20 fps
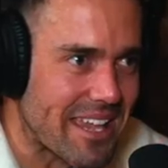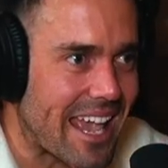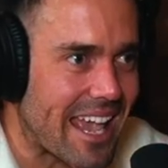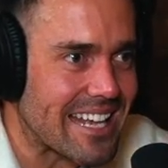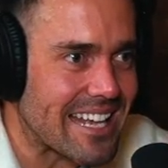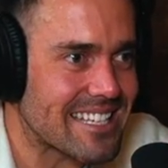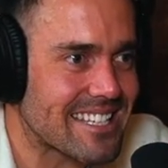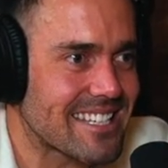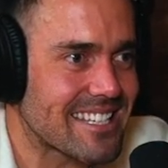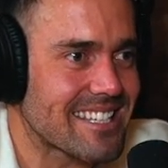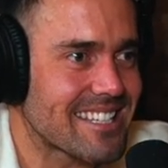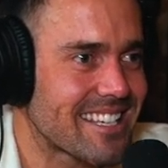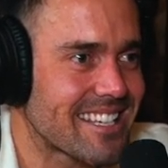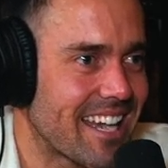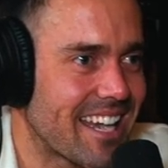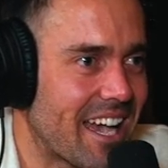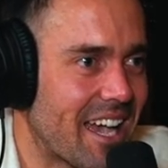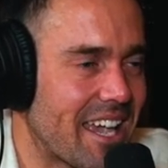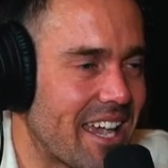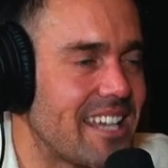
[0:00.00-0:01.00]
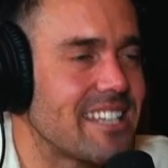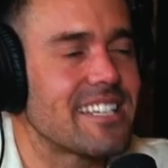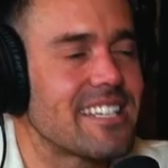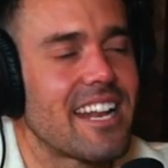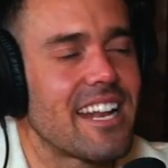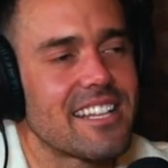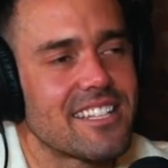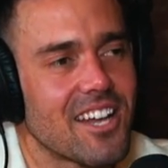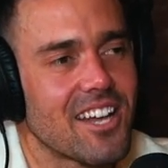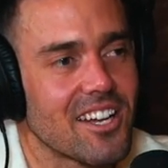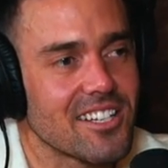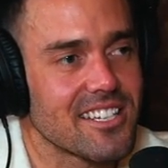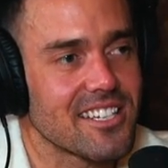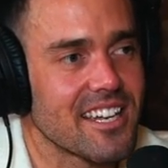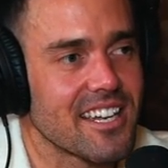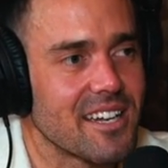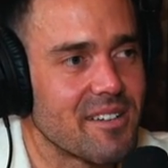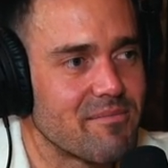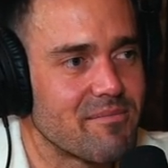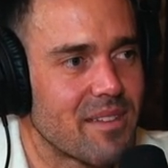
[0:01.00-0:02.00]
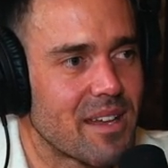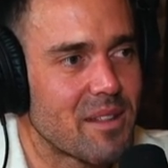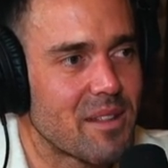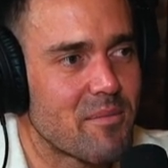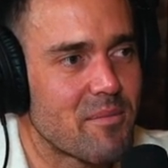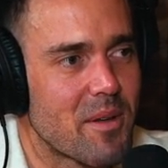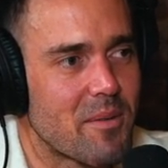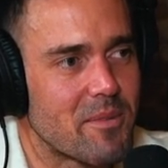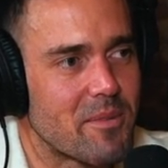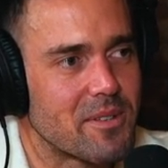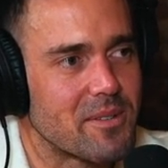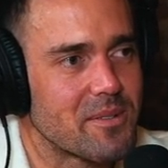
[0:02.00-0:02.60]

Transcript: yes, he's in Antarctica at the moment.